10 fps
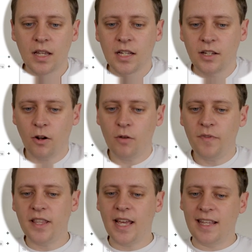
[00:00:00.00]
So
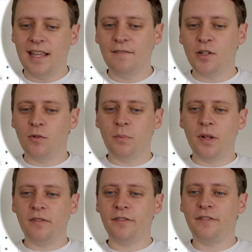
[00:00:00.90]
hopefully that gives you a
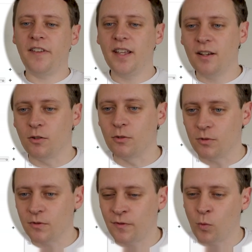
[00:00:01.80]
bit of a
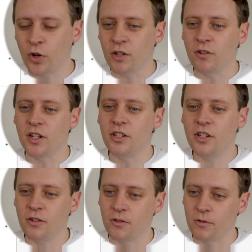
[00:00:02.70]
feel for what you can
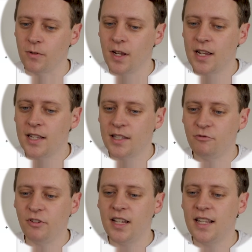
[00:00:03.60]
do.
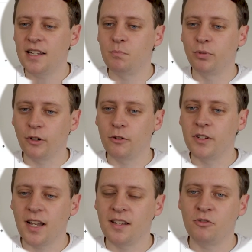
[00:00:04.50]
This really is
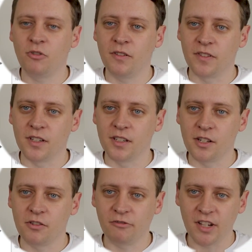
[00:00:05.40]
process driven.
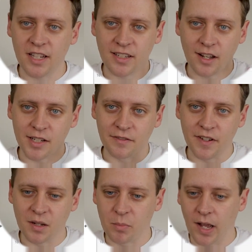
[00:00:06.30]
So you really start to
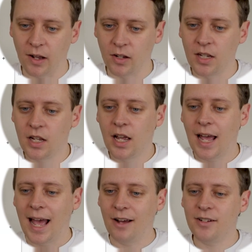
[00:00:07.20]
think about,
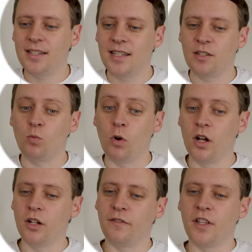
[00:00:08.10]
how does this
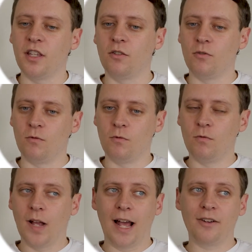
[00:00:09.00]
work for you?
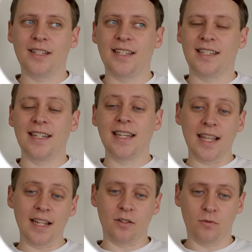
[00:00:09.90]
How does this
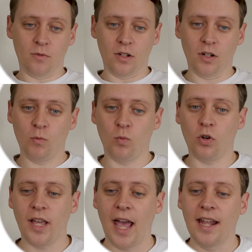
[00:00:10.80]
need to work?
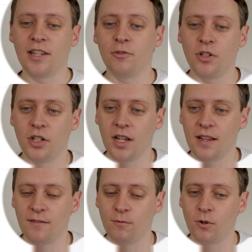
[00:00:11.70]
What can you achieve?